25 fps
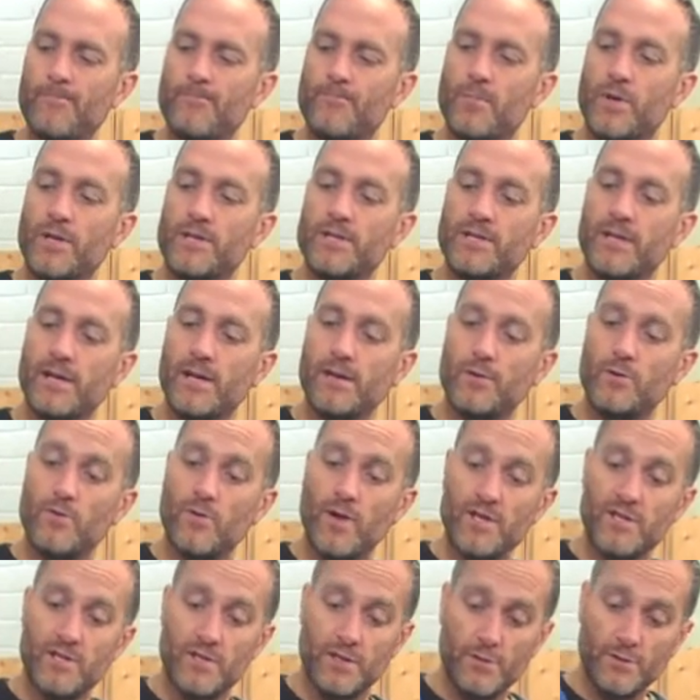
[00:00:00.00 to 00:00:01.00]
But
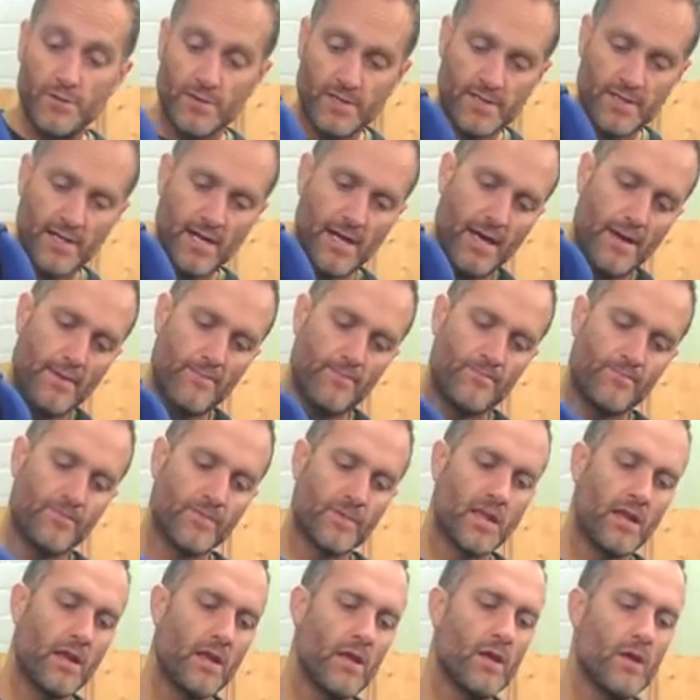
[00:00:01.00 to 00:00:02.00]
great suits.
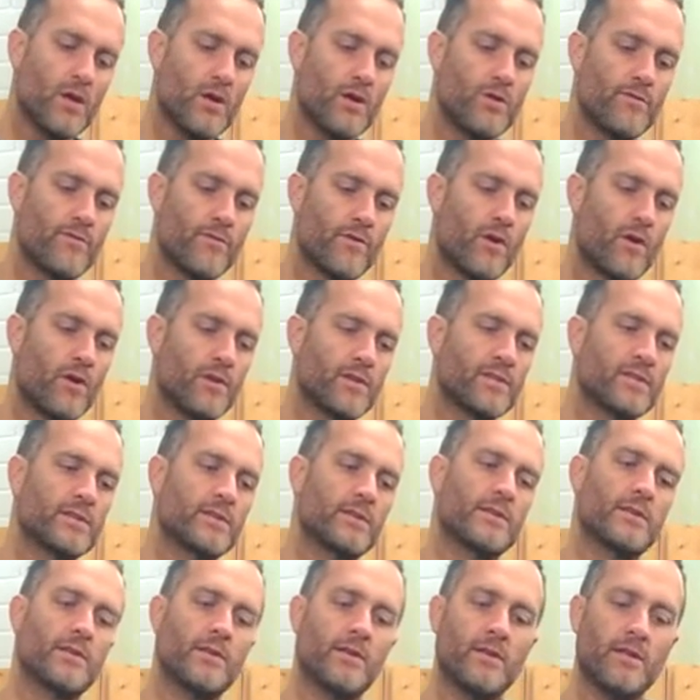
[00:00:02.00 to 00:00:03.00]
You've got
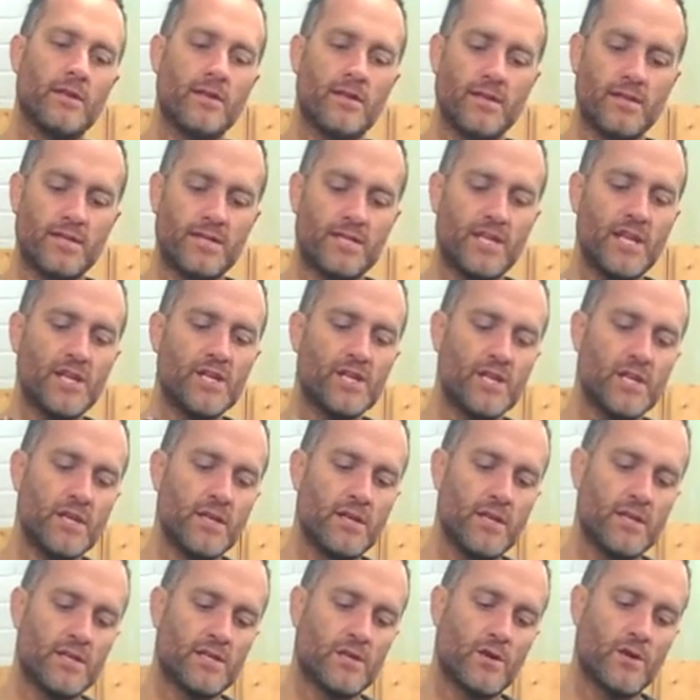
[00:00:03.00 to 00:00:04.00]
the
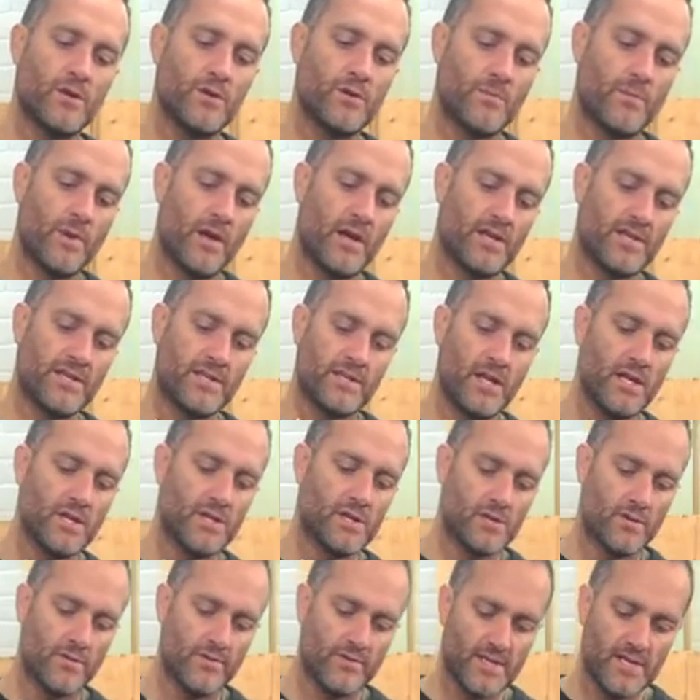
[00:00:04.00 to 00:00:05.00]
stitching is glued and blind
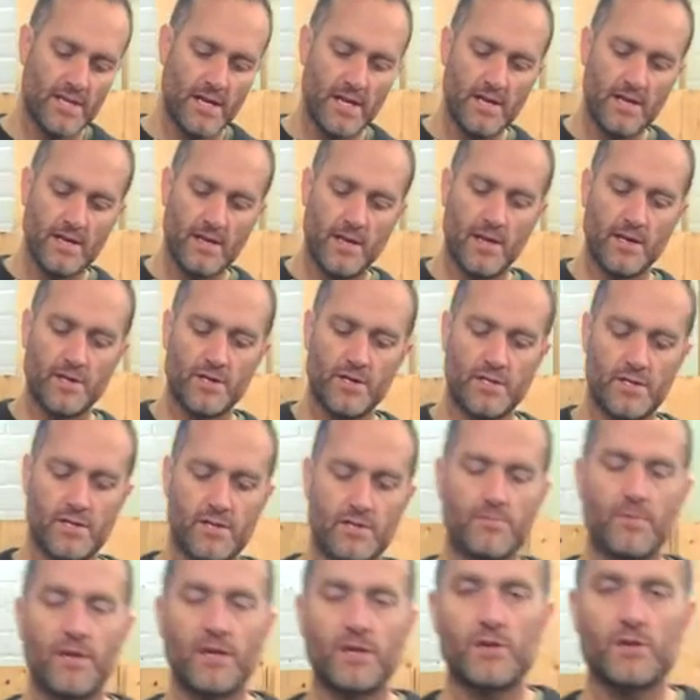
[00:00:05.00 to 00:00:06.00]
stitched, obviously, just
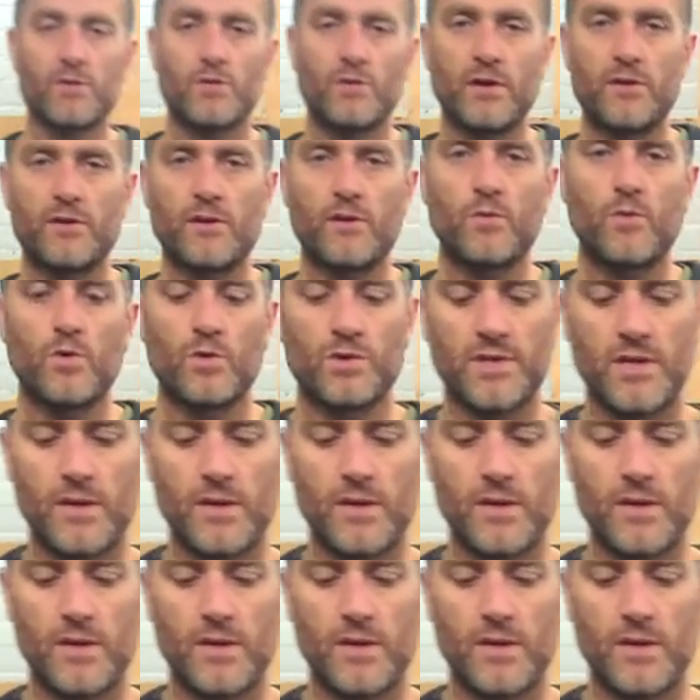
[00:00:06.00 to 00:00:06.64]
to make sure I know what